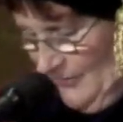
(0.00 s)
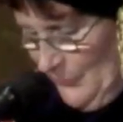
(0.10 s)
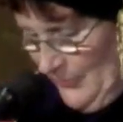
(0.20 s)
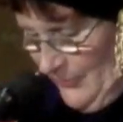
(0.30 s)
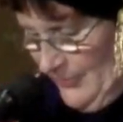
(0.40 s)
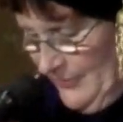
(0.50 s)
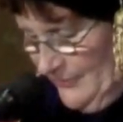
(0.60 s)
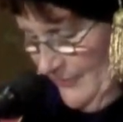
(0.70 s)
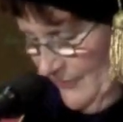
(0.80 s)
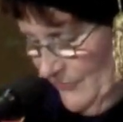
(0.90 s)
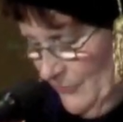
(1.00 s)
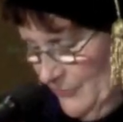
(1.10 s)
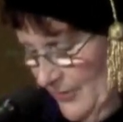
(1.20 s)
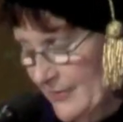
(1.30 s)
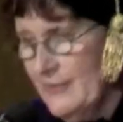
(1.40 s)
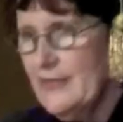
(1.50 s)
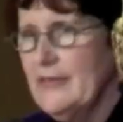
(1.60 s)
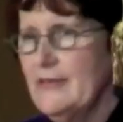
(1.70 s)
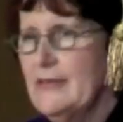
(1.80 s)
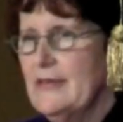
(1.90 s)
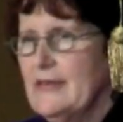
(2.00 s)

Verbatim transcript: experience has uniquely